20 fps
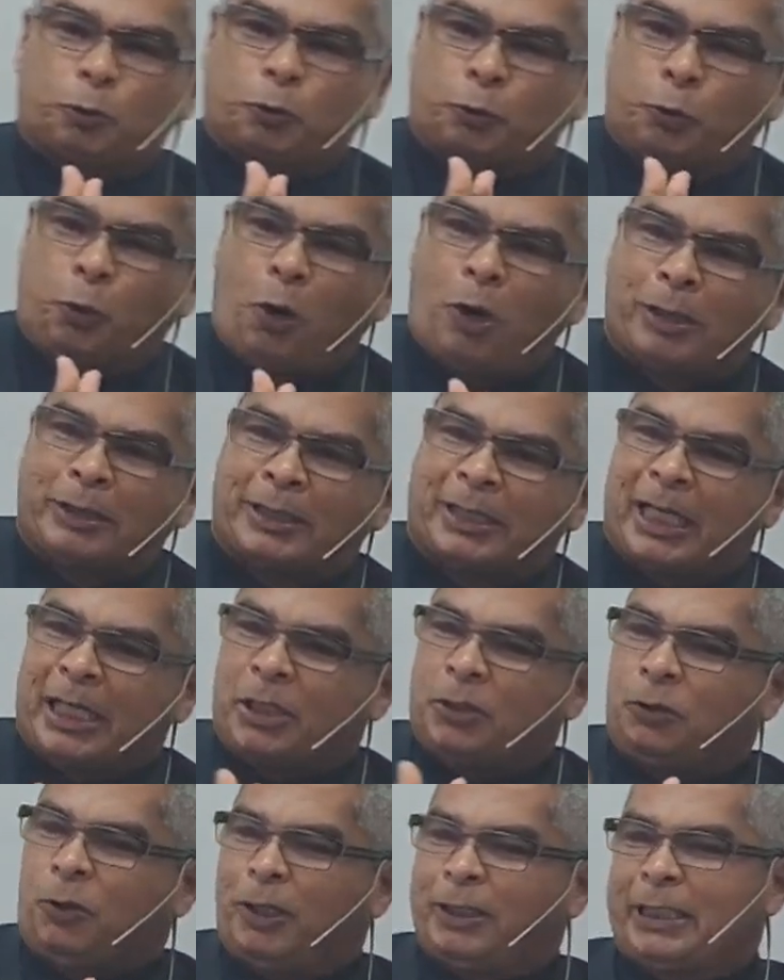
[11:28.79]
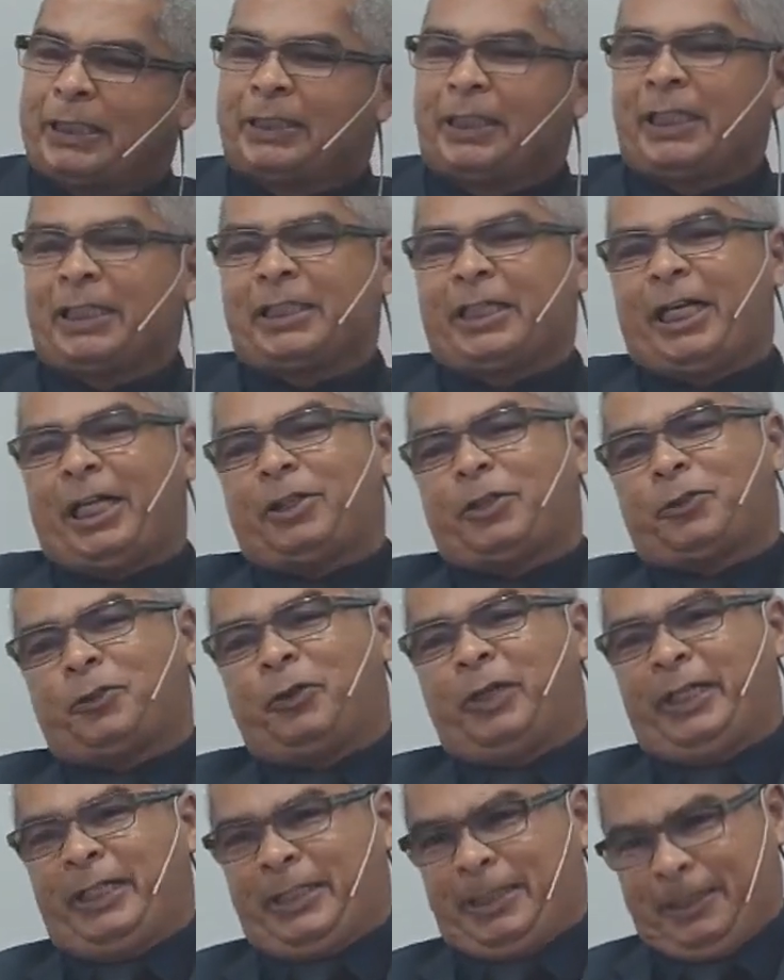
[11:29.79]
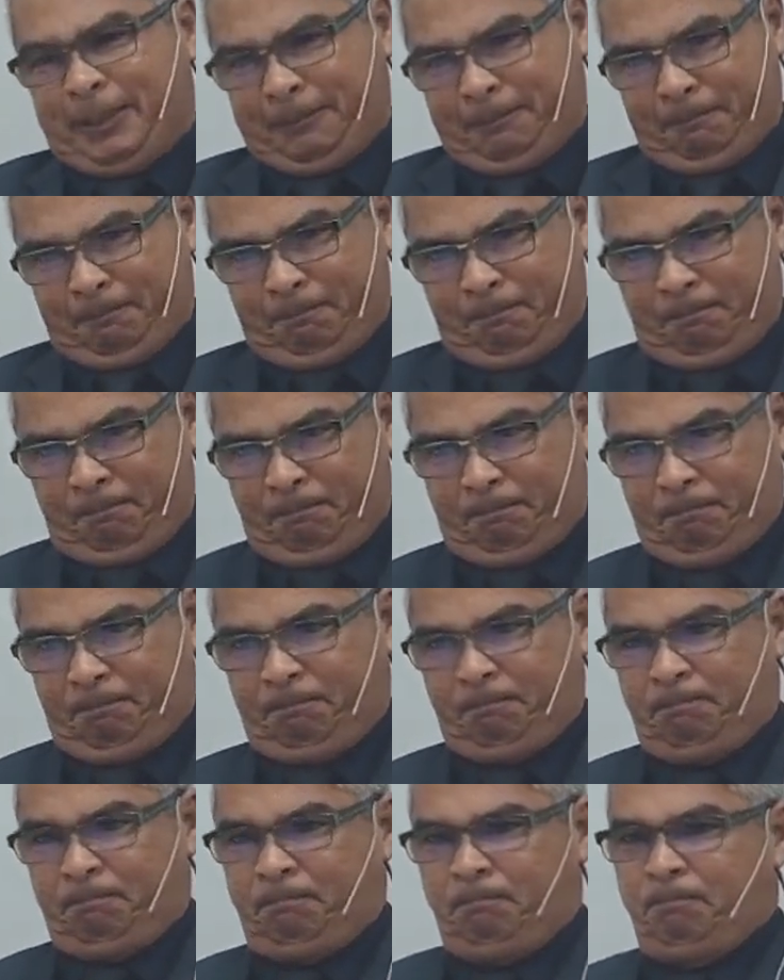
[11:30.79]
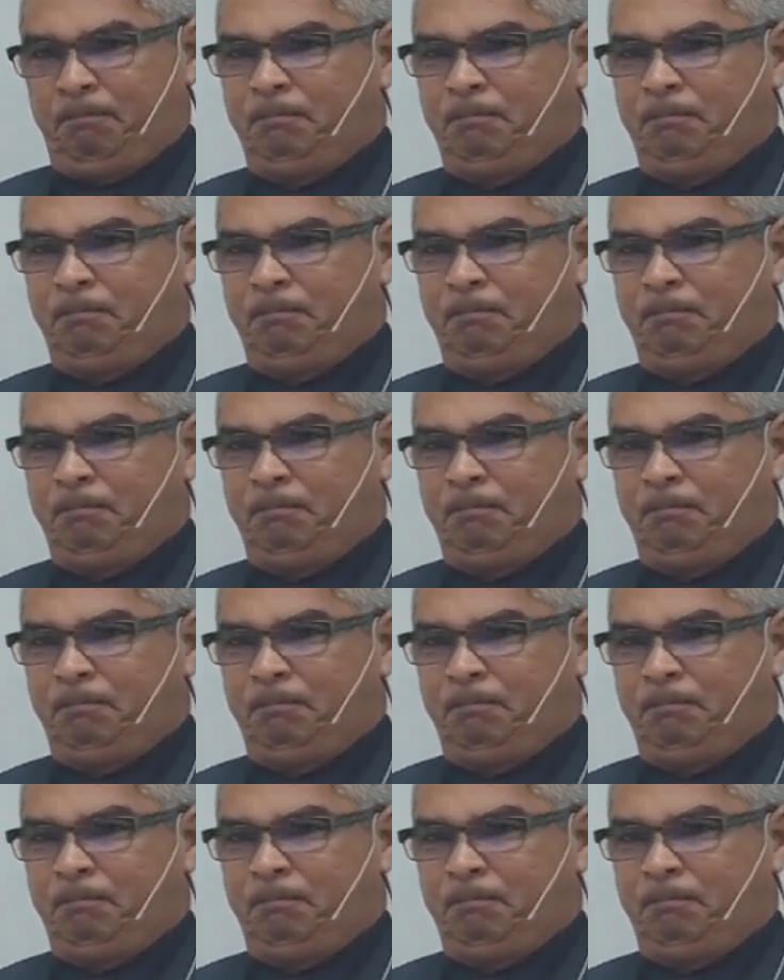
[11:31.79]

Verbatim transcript: that he forgave all our transgressions.